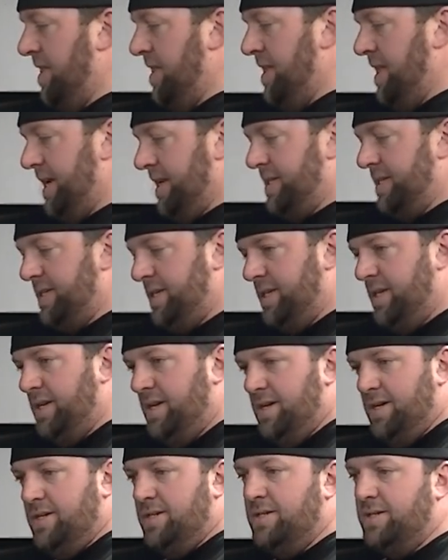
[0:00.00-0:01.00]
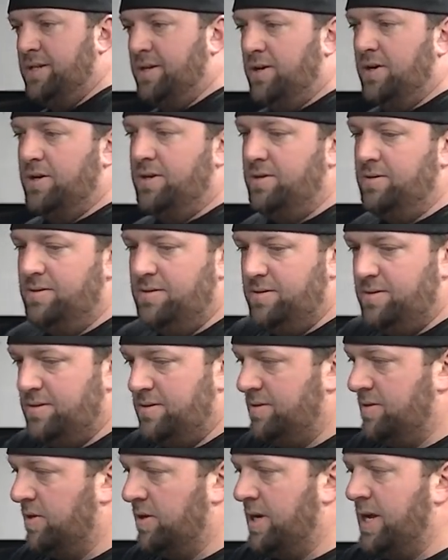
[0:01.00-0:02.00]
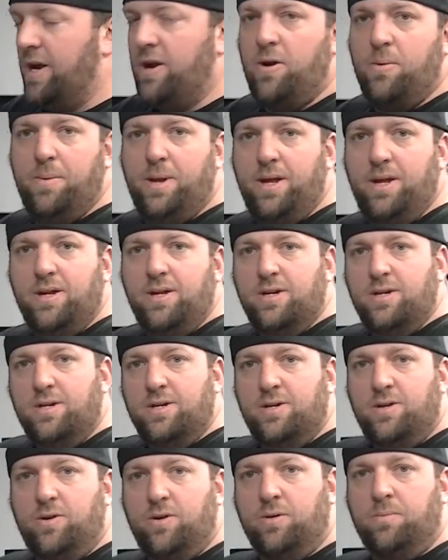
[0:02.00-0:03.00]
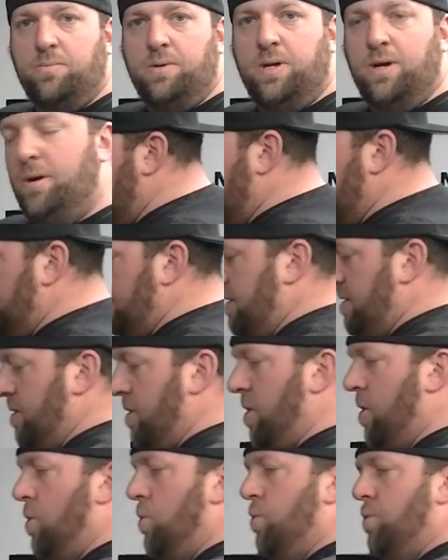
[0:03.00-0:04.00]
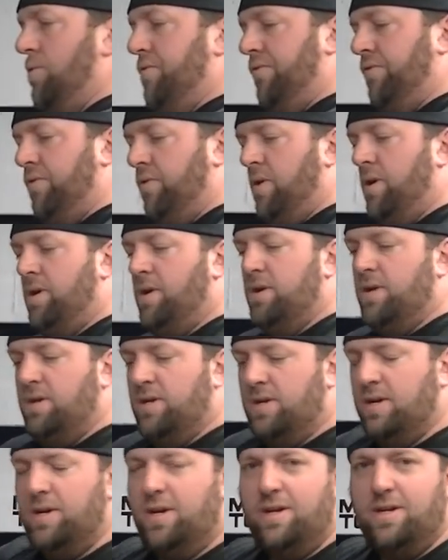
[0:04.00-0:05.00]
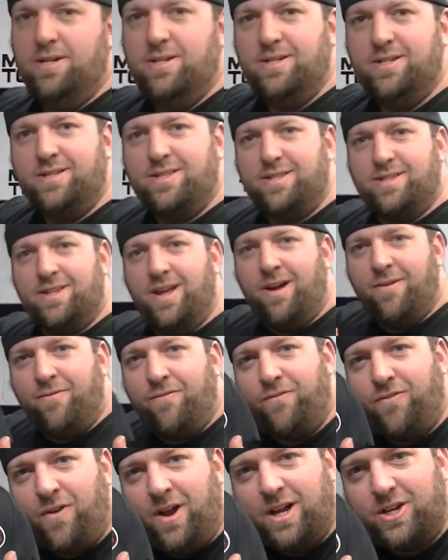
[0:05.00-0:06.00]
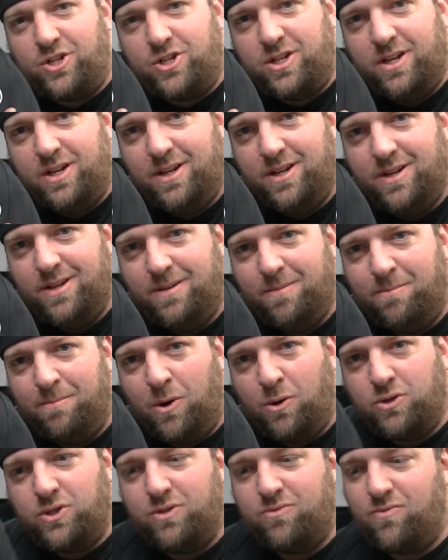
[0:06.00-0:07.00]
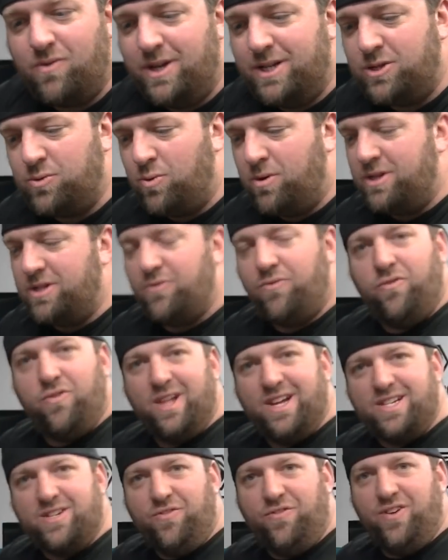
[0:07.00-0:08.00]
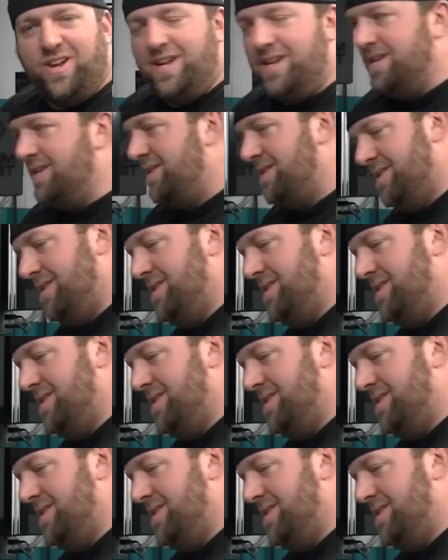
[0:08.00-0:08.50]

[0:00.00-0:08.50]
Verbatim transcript: this. Doug took care of me, hooked me up. Oof. That fresh Motion Raceworks Flex Fit.